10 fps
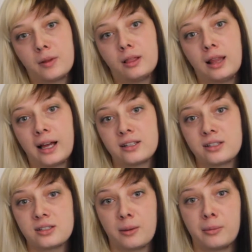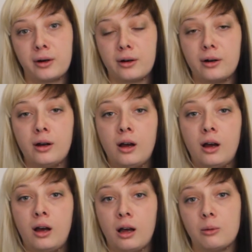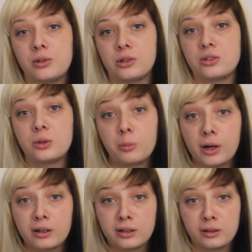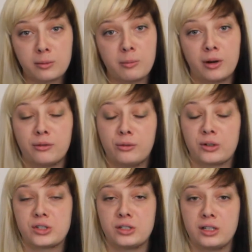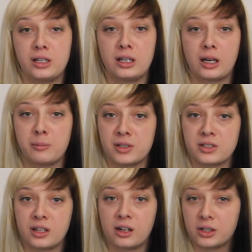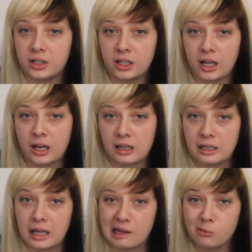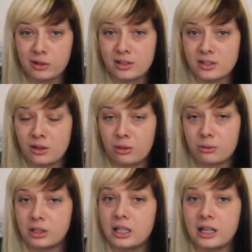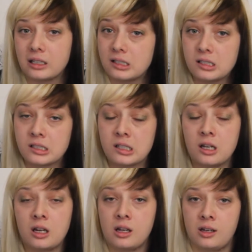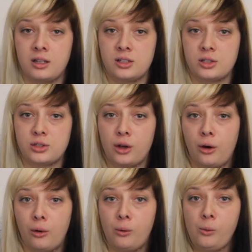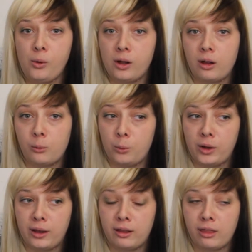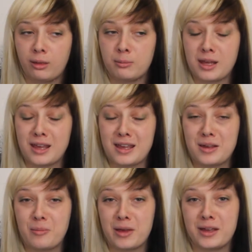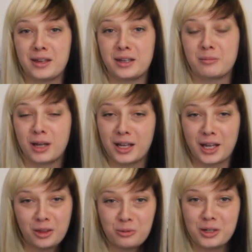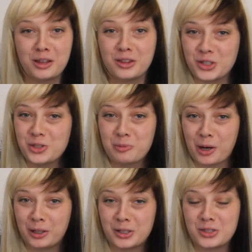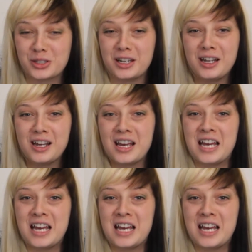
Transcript: Last summer I was also pregnant, but unfortunately I miscarried at 8 weeks and 3 days. So with me being in my 8th week of this pregnancy,